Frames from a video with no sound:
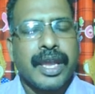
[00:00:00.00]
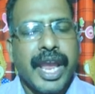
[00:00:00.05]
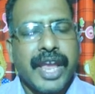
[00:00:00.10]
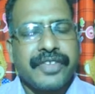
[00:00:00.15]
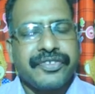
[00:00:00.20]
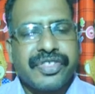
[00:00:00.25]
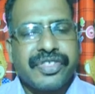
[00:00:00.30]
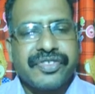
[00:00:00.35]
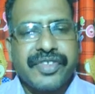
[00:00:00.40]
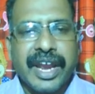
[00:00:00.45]

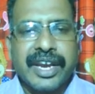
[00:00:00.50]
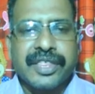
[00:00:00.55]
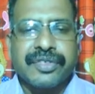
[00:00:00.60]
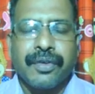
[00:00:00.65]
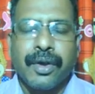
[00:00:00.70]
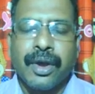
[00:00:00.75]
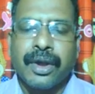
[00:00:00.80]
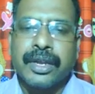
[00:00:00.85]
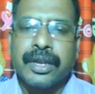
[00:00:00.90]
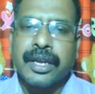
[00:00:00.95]
H stands
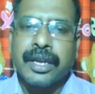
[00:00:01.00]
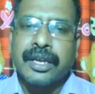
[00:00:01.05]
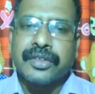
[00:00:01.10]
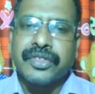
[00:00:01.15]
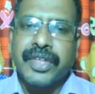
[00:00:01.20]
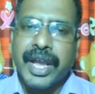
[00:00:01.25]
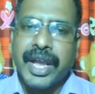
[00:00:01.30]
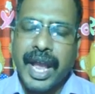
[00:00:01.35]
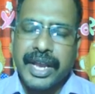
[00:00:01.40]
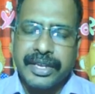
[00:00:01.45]
for
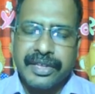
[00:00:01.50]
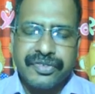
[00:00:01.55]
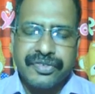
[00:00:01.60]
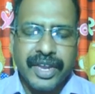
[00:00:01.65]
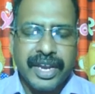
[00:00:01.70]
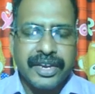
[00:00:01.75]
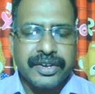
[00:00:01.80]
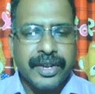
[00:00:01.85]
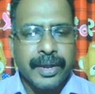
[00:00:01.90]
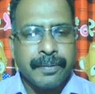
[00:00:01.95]
the highest
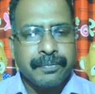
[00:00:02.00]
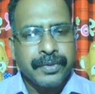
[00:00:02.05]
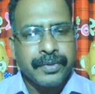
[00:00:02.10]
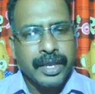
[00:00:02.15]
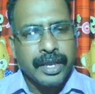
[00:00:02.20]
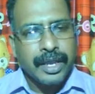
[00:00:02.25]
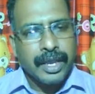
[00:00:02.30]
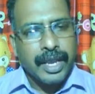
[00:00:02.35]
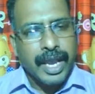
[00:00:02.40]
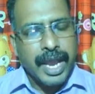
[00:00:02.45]
item
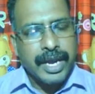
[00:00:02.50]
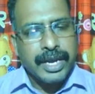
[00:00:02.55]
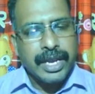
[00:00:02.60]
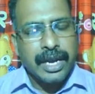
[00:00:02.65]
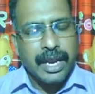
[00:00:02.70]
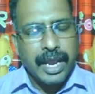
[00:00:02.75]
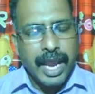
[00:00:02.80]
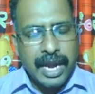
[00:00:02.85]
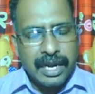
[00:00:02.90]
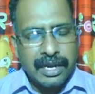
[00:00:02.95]
and
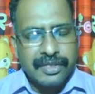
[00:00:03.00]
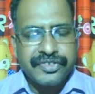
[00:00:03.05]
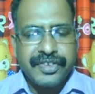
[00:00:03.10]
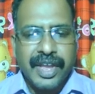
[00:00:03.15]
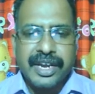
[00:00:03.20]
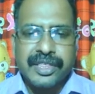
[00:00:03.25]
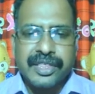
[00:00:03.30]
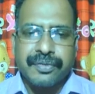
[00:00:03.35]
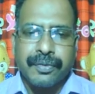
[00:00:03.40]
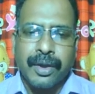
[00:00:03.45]
then L
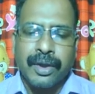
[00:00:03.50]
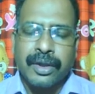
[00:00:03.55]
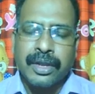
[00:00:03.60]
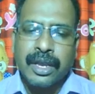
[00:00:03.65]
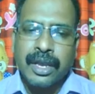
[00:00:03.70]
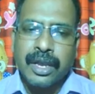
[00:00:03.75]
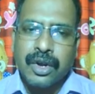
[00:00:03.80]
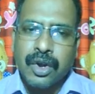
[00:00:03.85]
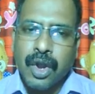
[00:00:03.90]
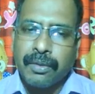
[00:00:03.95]
stands
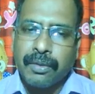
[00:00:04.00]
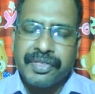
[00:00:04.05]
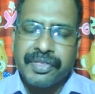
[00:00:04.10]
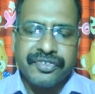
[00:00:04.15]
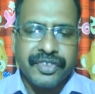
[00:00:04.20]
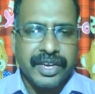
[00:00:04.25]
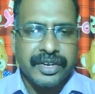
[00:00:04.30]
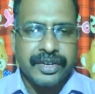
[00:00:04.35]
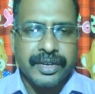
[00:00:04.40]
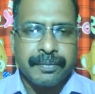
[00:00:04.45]
for
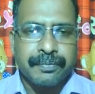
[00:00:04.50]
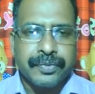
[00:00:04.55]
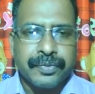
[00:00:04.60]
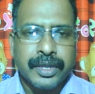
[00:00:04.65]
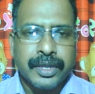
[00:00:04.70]
lowest item.